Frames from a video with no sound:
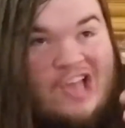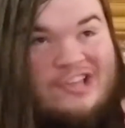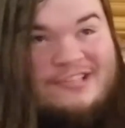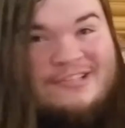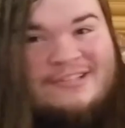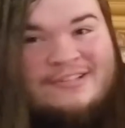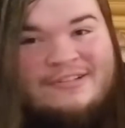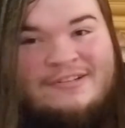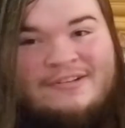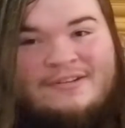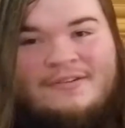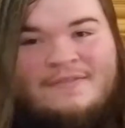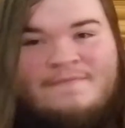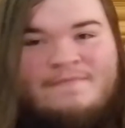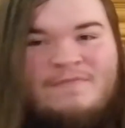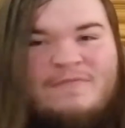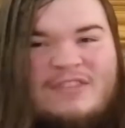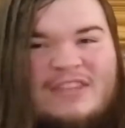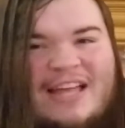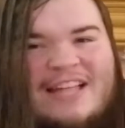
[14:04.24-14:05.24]
it.
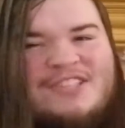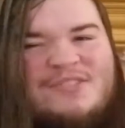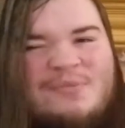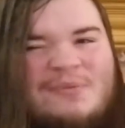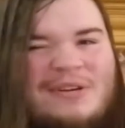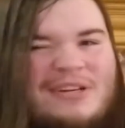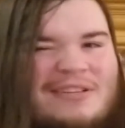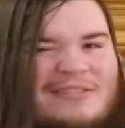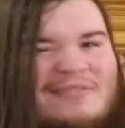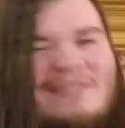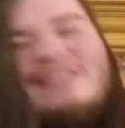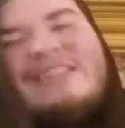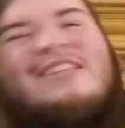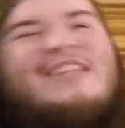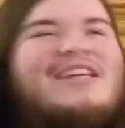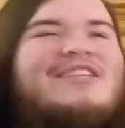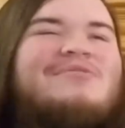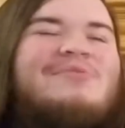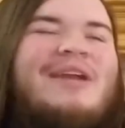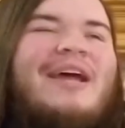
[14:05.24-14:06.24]
That's
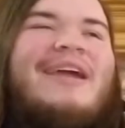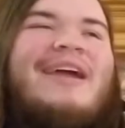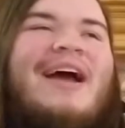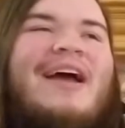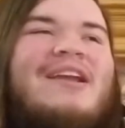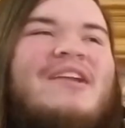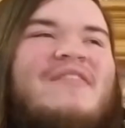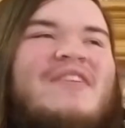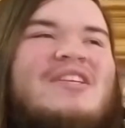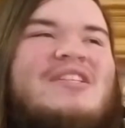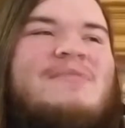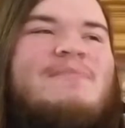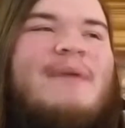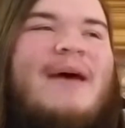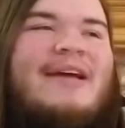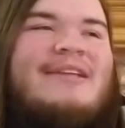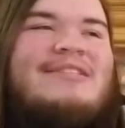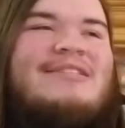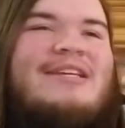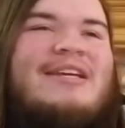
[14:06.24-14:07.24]
what I kind of
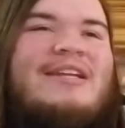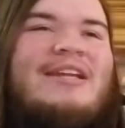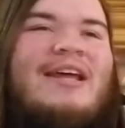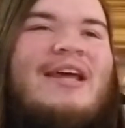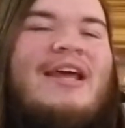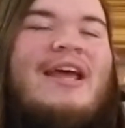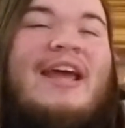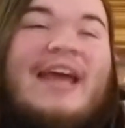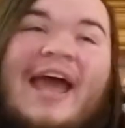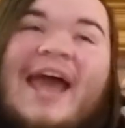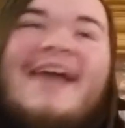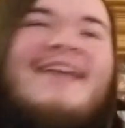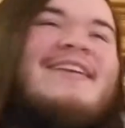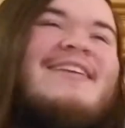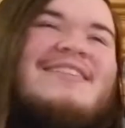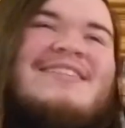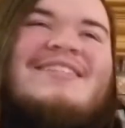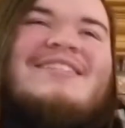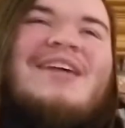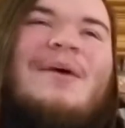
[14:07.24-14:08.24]
expected. And
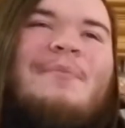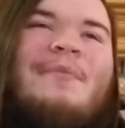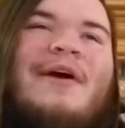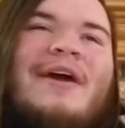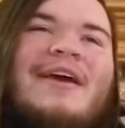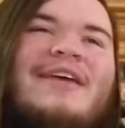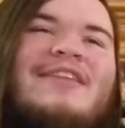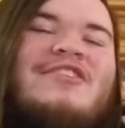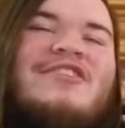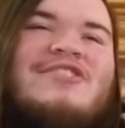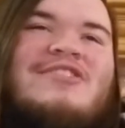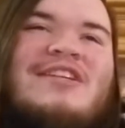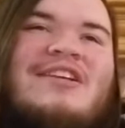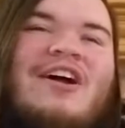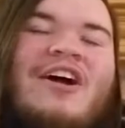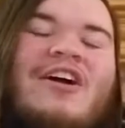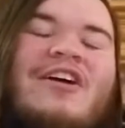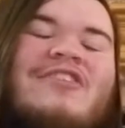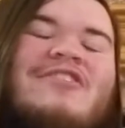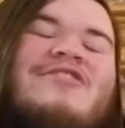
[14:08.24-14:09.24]
in some way, there's
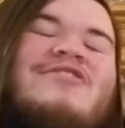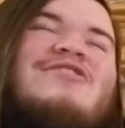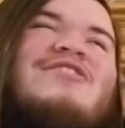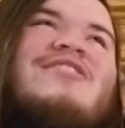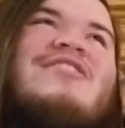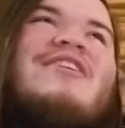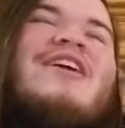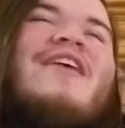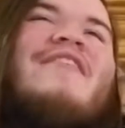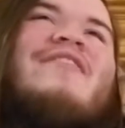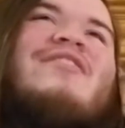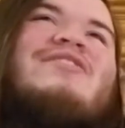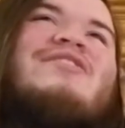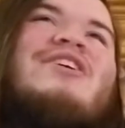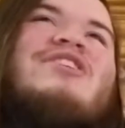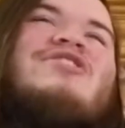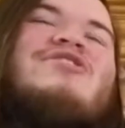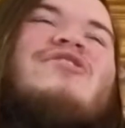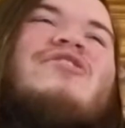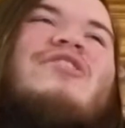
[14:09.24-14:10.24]
a
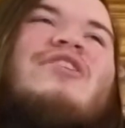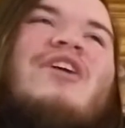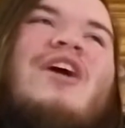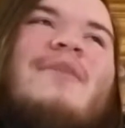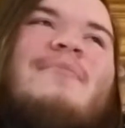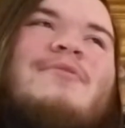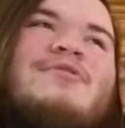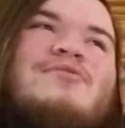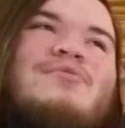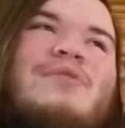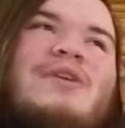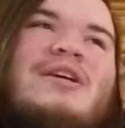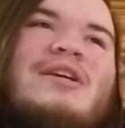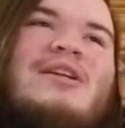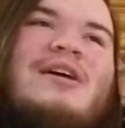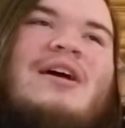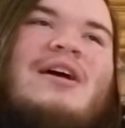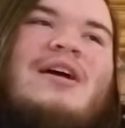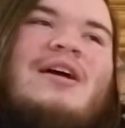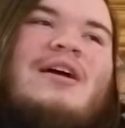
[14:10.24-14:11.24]
conversation early on between
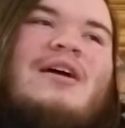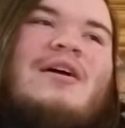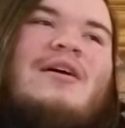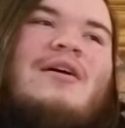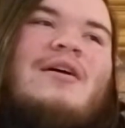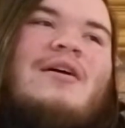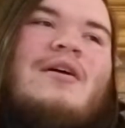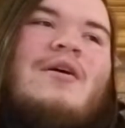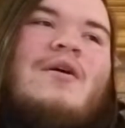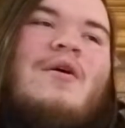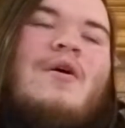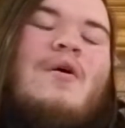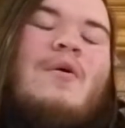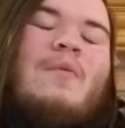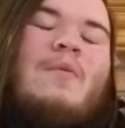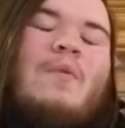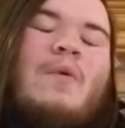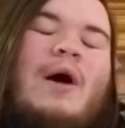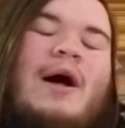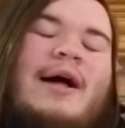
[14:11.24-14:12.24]

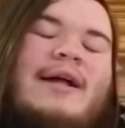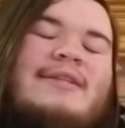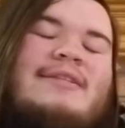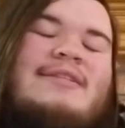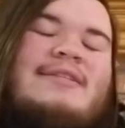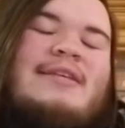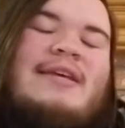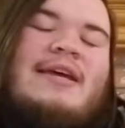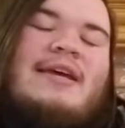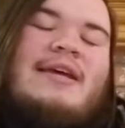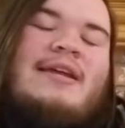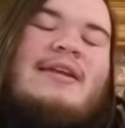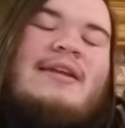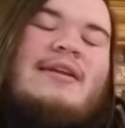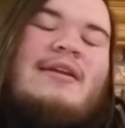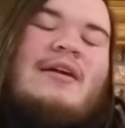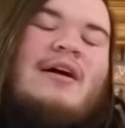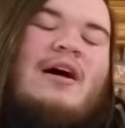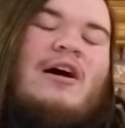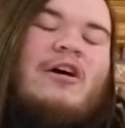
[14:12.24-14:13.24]
Watts
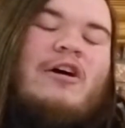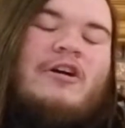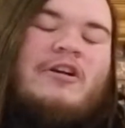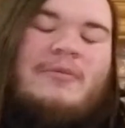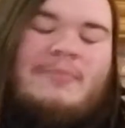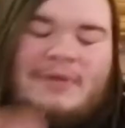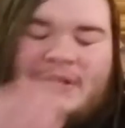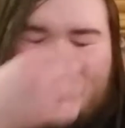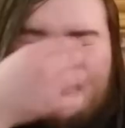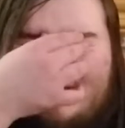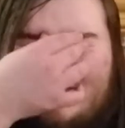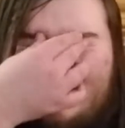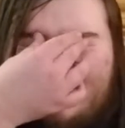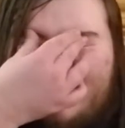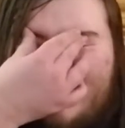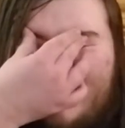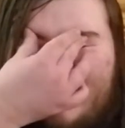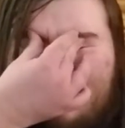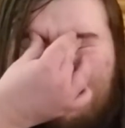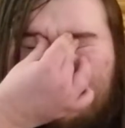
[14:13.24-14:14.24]
and Artemis
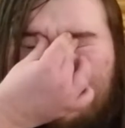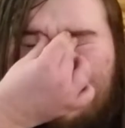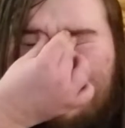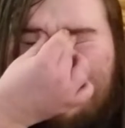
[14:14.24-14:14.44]
about